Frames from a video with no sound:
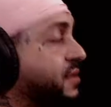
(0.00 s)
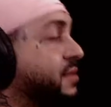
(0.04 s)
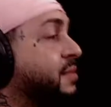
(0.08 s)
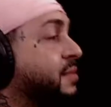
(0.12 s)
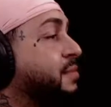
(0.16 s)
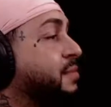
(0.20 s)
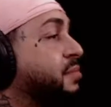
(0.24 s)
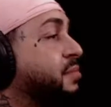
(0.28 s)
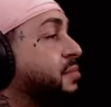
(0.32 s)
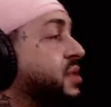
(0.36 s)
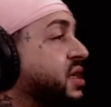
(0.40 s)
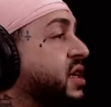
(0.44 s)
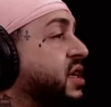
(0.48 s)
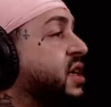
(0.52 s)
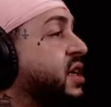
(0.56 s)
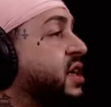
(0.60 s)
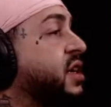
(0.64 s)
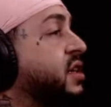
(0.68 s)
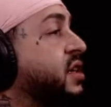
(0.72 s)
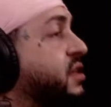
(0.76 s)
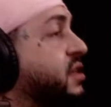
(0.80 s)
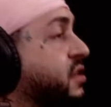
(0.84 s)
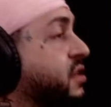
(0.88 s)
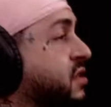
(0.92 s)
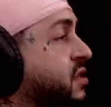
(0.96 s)

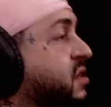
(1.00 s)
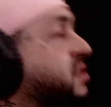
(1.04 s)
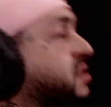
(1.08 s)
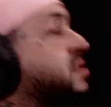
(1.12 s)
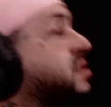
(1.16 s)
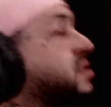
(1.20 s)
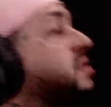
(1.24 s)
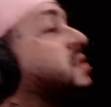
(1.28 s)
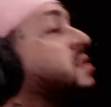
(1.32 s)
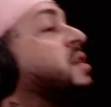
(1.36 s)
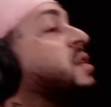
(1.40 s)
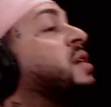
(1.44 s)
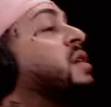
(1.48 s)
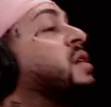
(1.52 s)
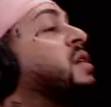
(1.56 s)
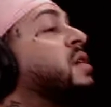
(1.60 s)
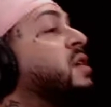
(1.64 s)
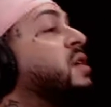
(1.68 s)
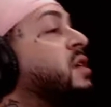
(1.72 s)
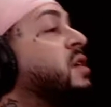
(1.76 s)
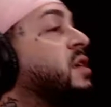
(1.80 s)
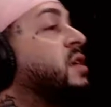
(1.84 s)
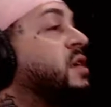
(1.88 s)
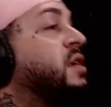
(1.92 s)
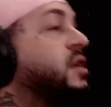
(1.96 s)
because
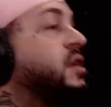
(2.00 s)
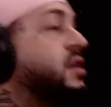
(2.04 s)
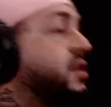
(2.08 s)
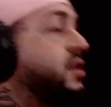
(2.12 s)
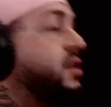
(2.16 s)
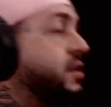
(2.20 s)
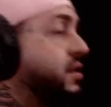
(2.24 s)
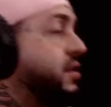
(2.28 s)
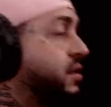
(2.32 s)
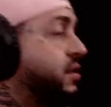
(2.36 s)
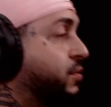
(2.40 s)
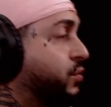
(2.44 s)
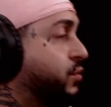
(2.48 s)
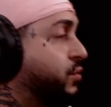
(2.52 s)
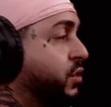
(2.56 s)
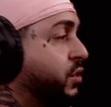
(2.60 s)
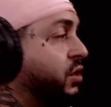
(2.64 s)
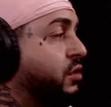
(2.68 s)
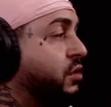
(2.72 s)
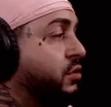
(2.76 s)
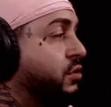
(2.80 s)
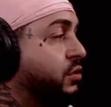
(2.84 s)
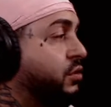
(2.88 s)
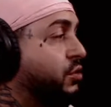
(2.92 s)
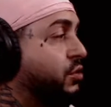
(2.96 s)
we
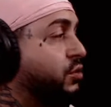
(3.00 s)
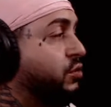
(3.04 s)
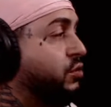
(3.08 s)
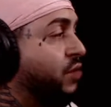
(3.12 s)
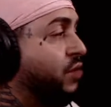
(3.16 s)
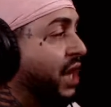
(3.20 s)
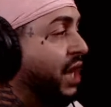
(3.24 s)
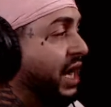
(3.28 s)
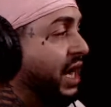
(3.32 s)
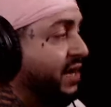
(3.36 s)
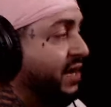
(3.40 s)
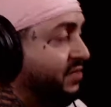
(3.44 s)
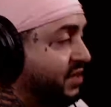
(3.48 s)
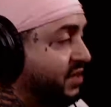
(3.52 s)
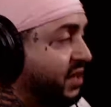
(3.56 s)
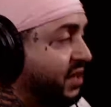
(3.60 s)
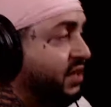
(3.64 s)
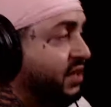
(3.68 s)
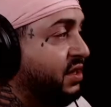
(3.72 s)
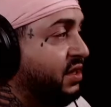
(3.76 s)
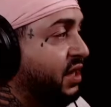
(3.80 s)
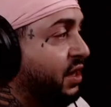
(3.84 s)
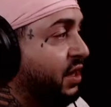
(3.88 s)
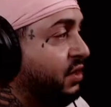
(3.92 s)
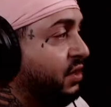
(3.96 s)
don't do lives like
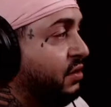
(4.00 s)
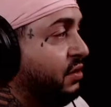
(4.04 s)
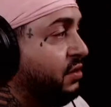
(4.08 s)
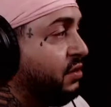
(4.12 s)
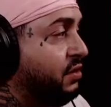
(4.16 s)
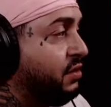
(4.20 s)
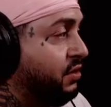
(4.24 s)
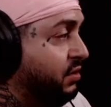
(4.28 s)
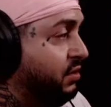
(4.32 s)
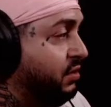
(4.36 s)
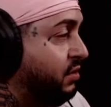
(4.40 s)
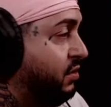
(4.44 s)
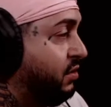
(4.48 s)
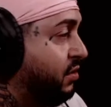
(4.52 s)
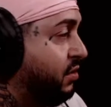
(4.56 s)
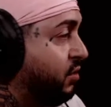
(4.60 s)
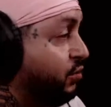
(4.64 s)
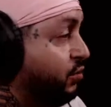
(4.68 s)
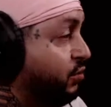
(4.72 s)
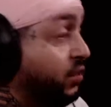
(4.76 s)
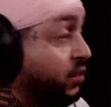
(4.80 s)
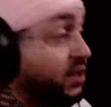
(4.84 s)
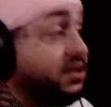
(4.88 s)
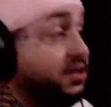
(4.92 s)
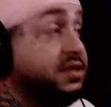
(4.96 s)
that. It
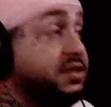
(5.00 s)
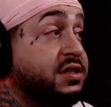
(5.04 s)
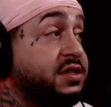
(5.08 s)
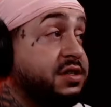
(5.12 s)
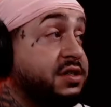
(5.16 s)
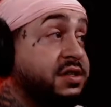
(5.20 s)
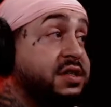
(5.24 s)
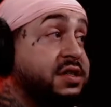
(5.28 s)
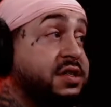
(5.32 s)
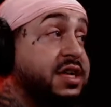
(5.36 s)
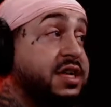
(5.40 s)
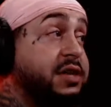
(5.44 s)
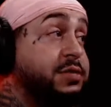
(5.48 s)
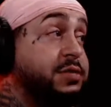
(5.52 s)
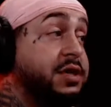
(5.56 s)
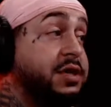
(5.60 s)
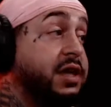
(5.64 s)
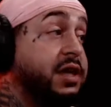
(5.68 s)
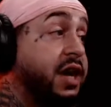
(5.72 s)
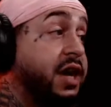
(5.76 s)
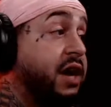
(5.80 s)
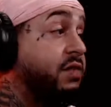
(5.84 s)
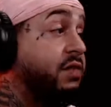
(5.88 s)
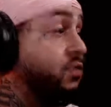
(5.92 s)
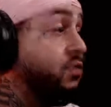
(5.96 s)
wasn't the Kasabian
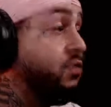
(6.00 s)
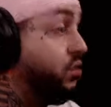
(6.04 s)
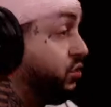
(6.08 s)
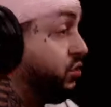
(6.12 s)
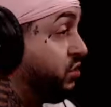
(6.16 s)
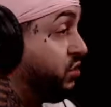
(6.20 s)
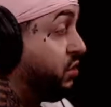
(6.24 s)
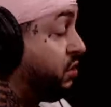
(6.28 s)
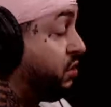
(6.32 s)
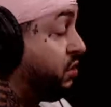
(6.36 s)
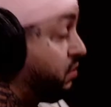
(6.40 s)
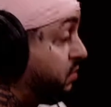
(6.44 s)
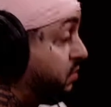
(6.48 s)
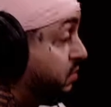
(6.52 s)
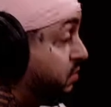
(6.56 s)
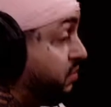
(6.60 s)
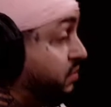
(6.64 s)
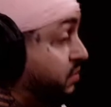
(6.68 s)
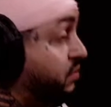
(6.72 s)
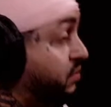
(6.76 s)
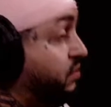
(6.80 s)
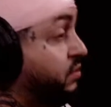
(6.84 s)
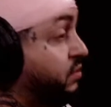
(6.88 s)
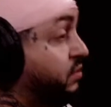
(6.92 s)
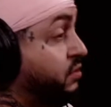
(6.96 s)
Lavoe Show.
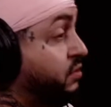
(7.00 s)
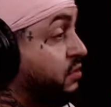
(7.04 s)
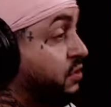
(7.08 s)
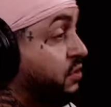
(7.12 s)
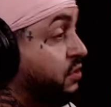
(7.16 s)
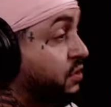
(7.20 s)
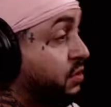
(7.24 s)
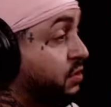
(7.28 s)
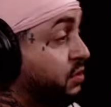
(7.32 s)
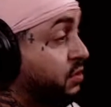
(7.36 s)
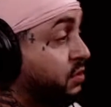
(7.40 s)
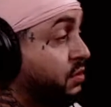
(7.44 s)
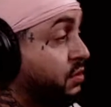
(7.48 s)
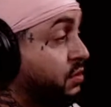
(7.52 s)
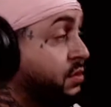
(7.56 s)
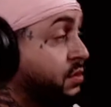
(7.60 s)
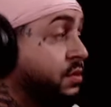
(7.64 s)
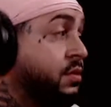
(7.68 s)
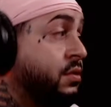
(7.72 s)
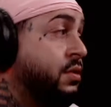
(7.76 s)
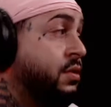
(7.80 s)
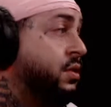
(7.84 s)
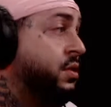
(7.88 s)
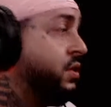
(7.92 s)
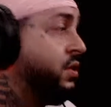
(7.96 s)
So,
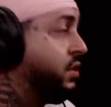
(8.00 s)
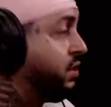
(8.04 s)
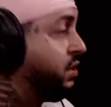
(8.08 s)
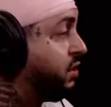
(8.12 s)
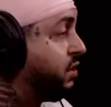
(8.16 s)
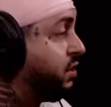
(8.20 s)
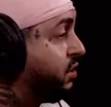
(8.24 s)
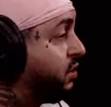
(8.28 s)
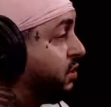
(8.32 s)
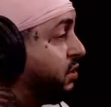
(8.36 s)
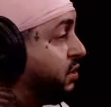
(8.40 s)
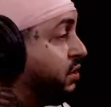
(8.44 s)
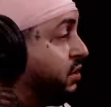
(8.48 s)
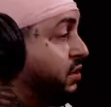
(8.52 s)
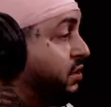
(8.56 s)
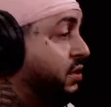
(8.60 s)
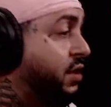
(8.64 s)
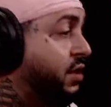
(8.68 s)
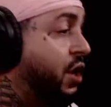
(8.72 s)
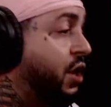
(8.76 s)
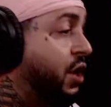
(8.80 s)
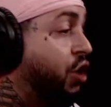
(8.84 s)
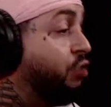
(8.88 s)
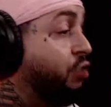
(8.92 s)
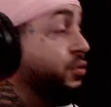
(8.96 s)

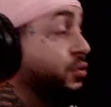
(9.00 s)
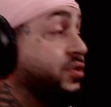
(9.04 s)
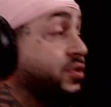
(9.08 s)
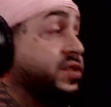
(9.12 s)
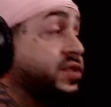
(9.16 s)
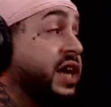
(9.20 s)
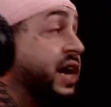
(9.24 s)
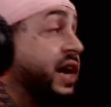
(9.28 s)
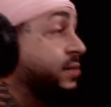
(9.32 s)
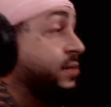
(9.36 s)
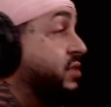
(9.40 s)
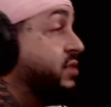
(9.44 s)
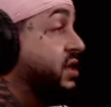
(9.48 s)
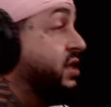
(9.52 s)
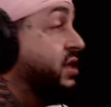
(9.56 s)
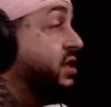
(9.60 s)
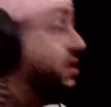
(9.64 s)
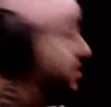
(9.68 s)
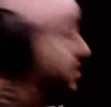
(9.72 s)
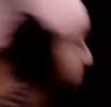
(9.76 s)
I hope you tapped in.